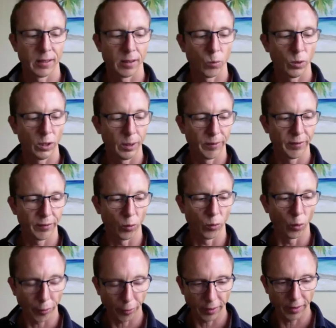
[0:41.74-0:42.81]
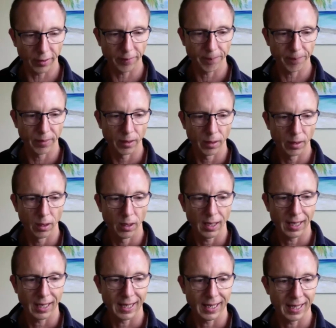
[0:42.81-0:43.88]
William is an author
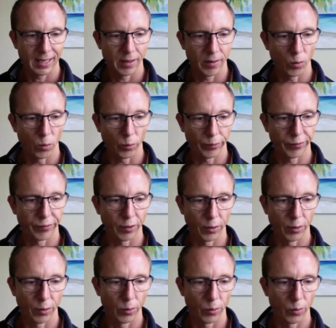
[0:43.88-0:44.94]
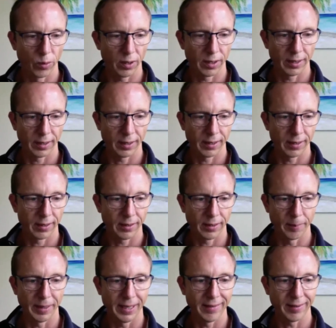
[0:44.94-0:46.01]
and also an
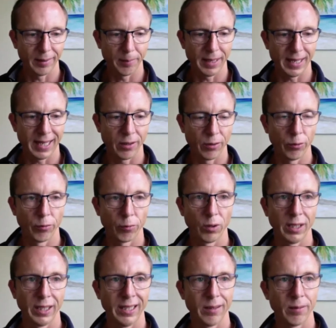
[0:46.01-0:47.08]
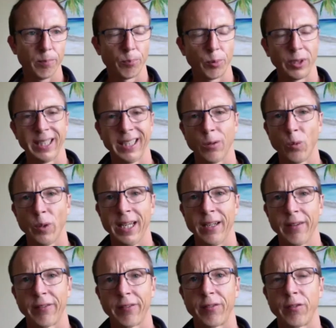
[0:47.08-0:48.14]
amazing man who's really bringing
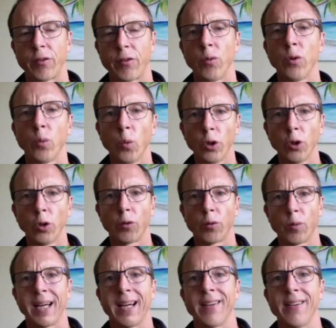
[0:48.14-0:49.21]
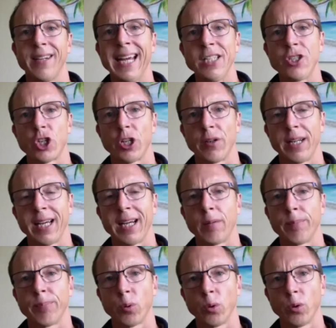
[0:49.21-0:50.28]
awareness to the world around nature and how
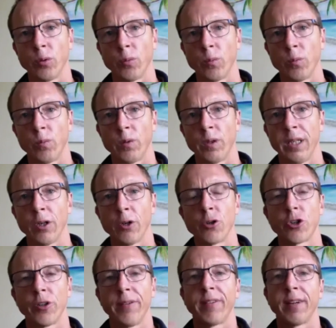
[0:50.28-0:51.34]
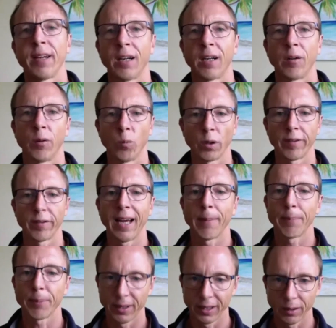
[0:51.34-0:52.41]
important the oceans are and what's
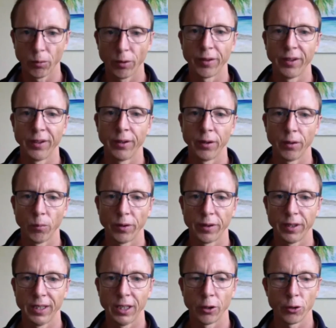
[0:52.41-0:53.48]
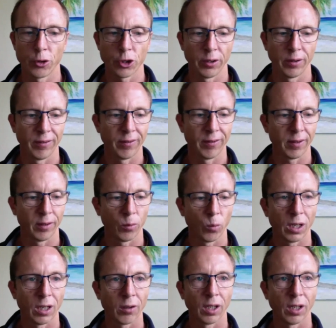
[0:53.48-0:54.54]
happening within the oceans and the
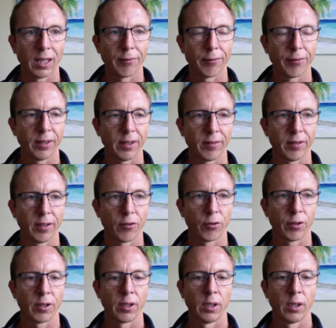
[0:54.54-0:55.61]
wildlife, etc.